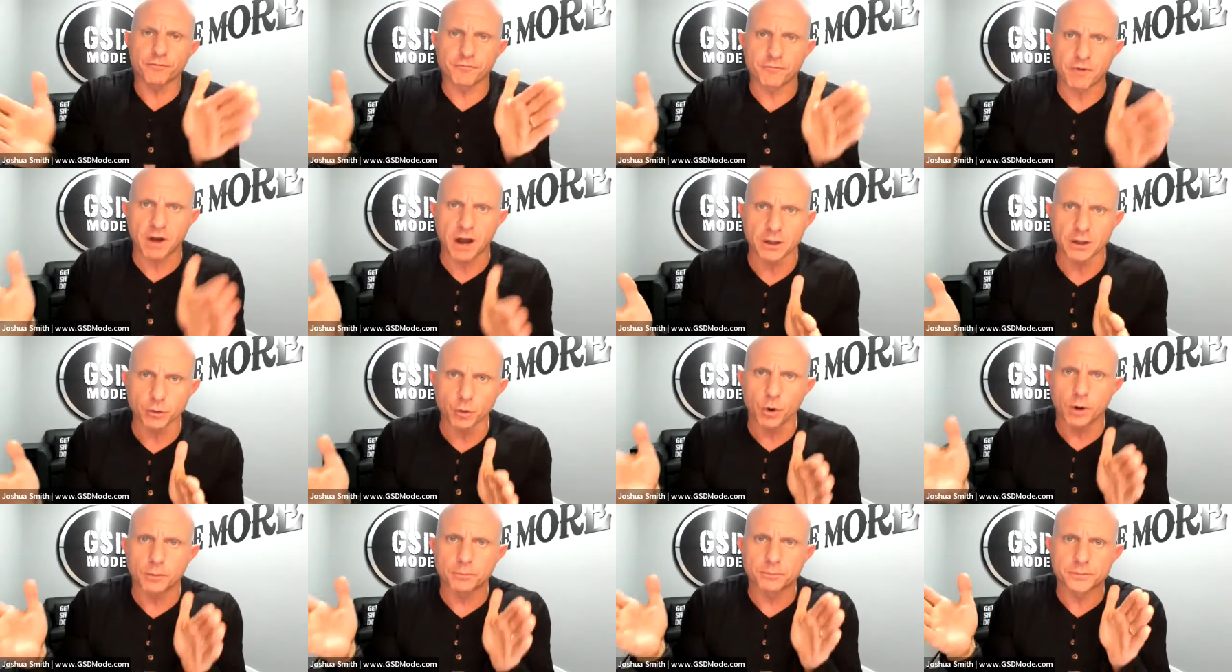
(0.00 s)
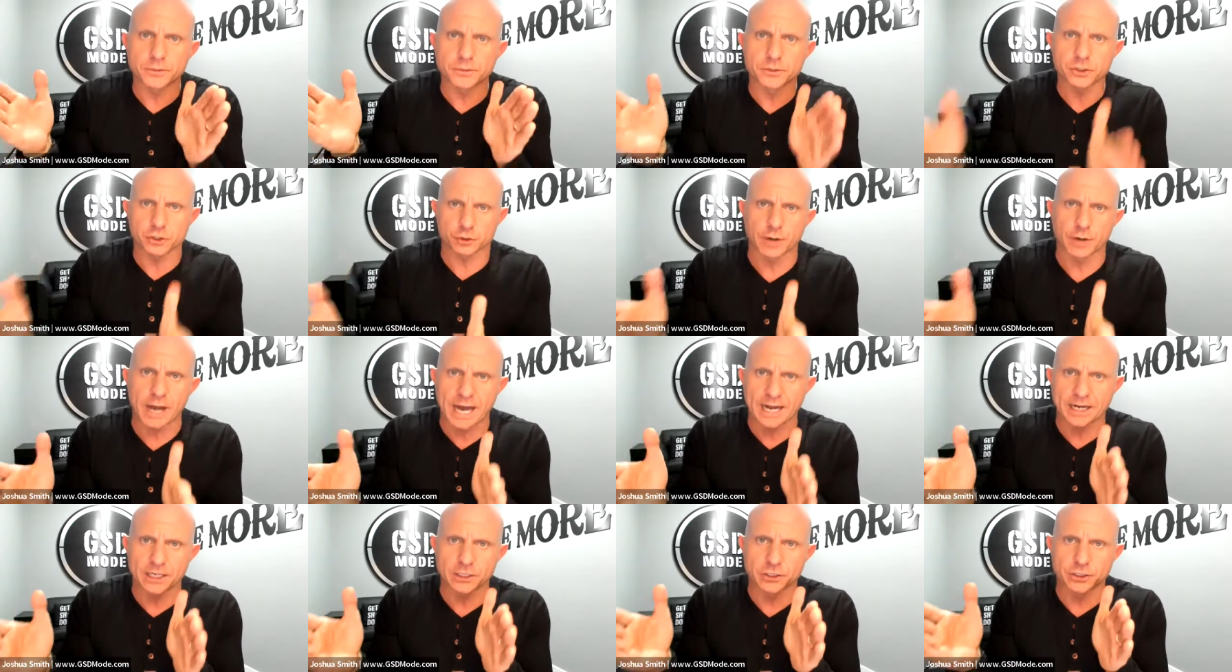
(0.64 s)
follow-up
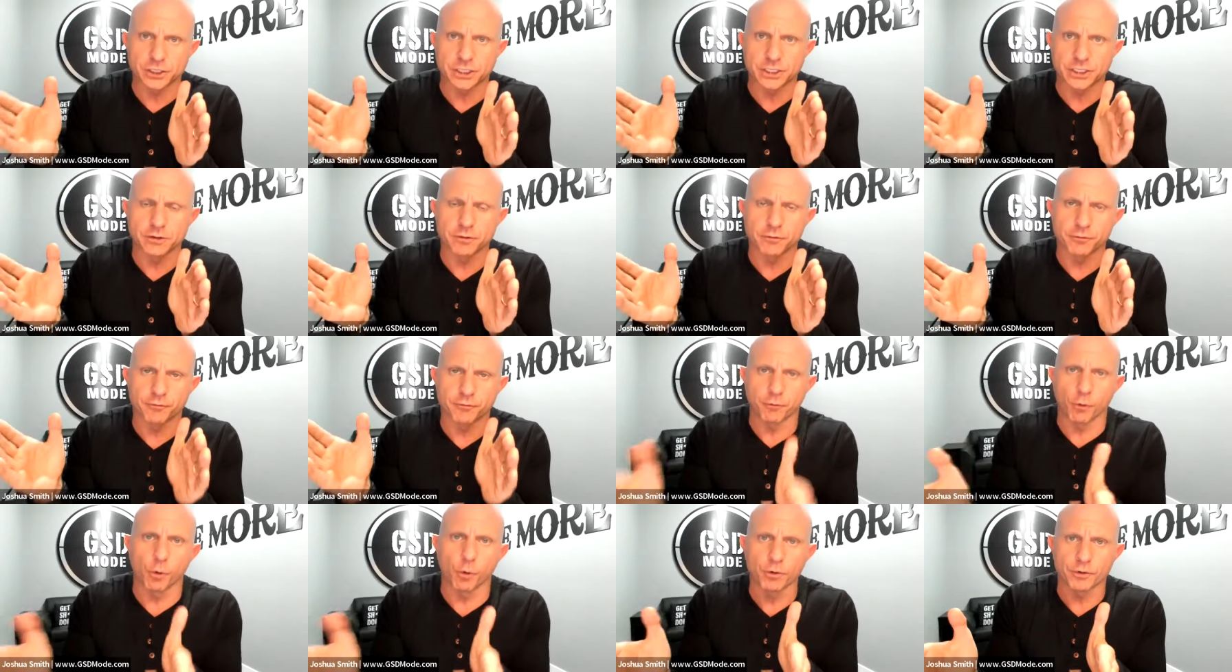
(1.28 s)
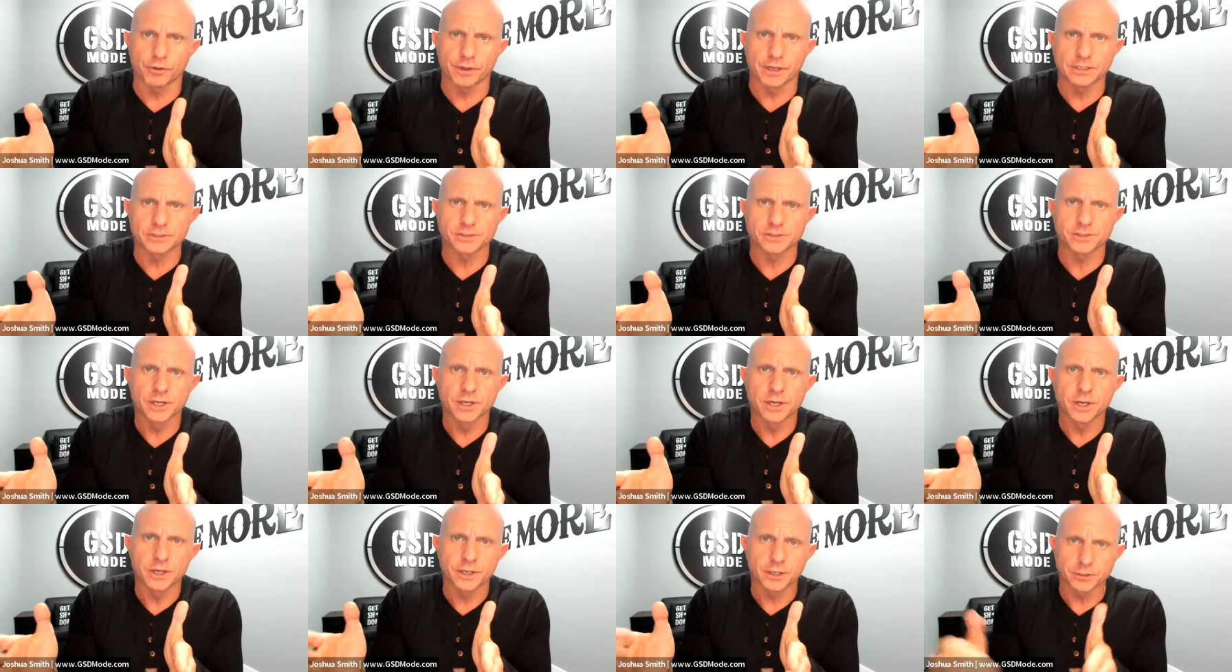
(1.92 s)
strategy for this
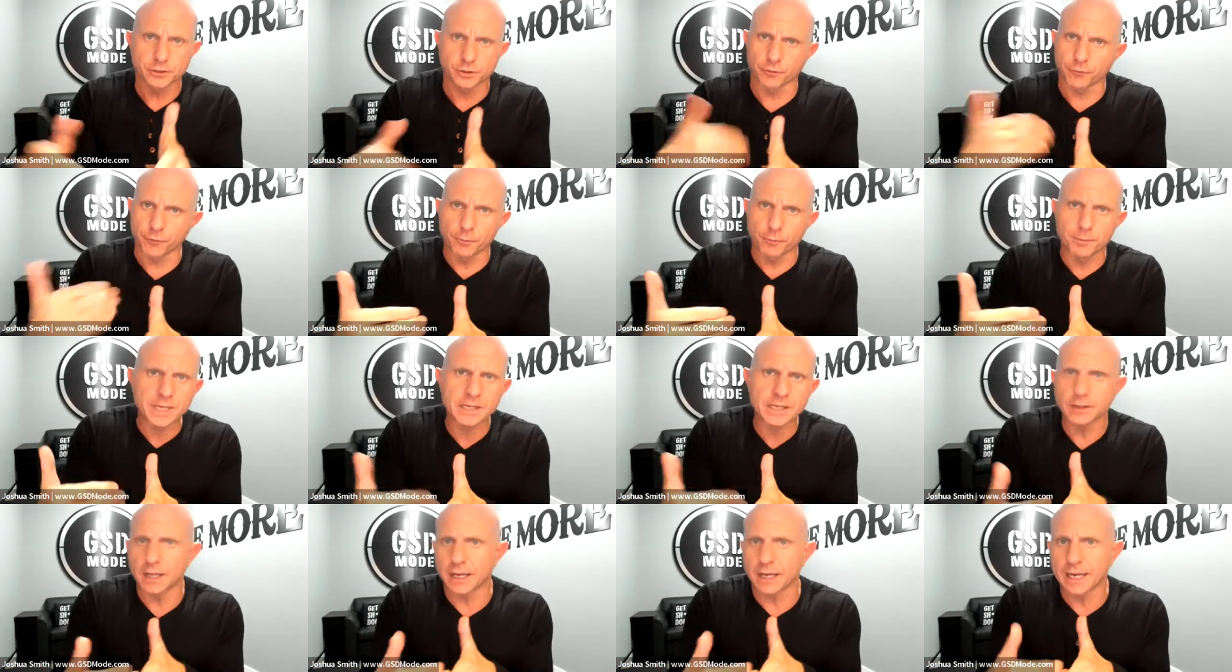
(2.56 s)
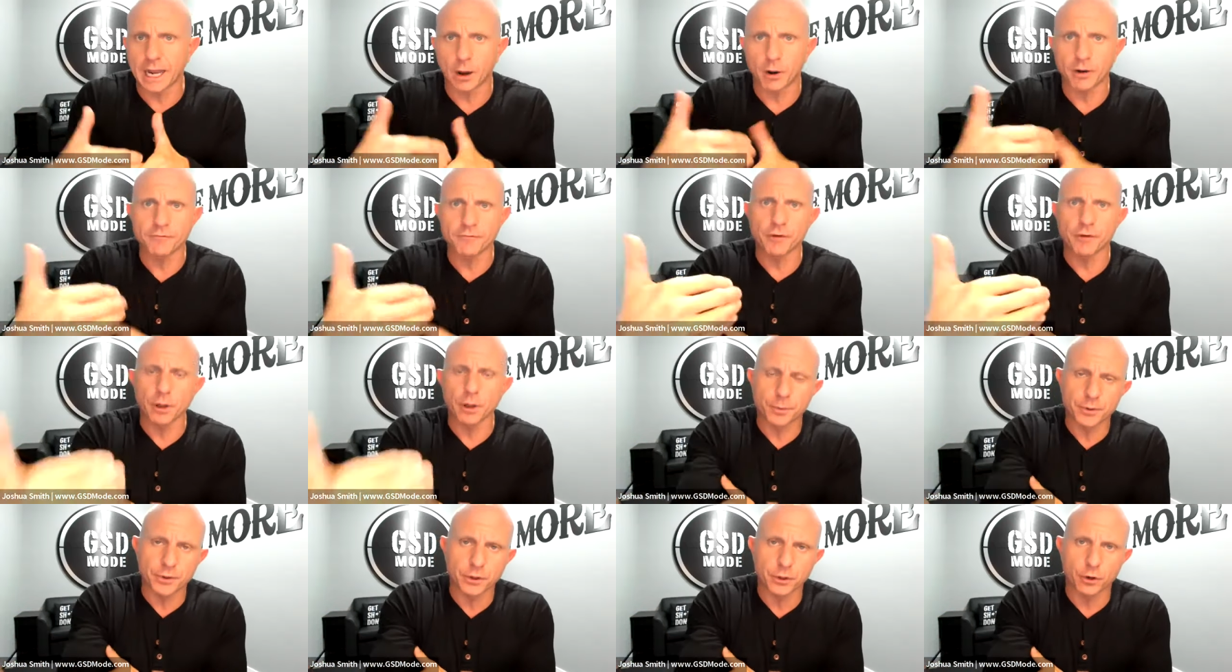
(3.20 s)
so for me like how i follow
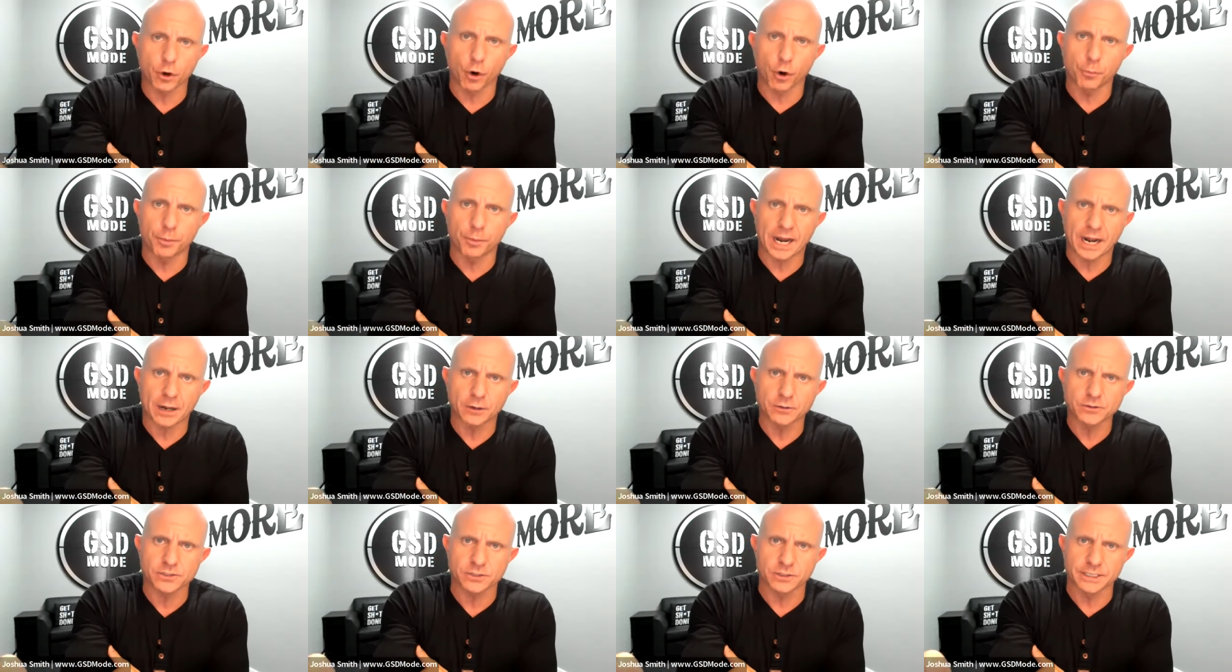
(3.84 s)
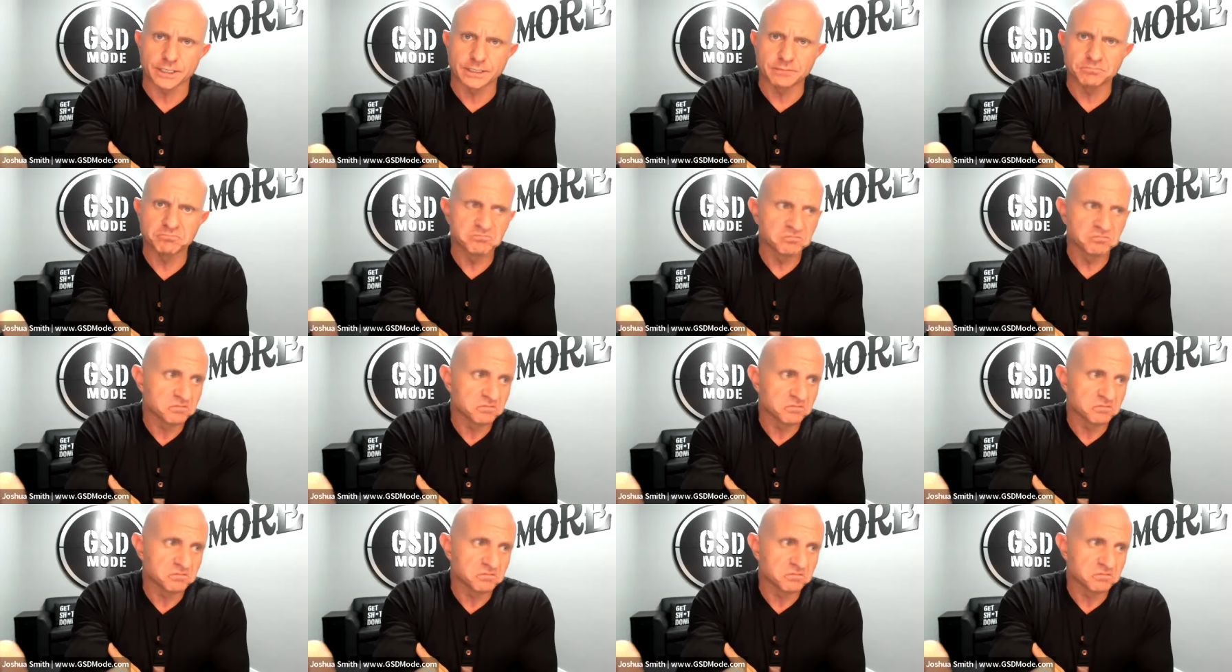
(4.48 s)
up with an open house lead